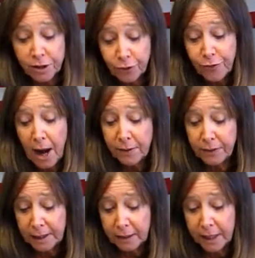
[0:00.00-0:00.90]
you're going to
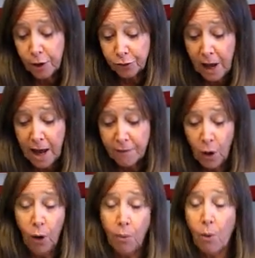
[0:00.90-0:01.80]
find that Leos have
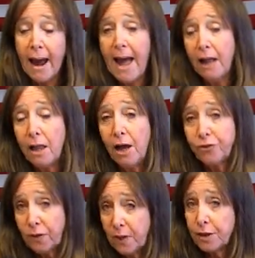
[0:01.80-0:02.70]
more
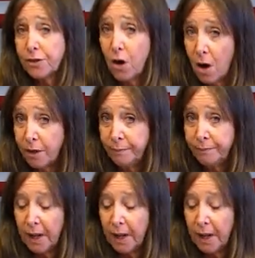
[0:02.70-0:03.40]
allies than they thought.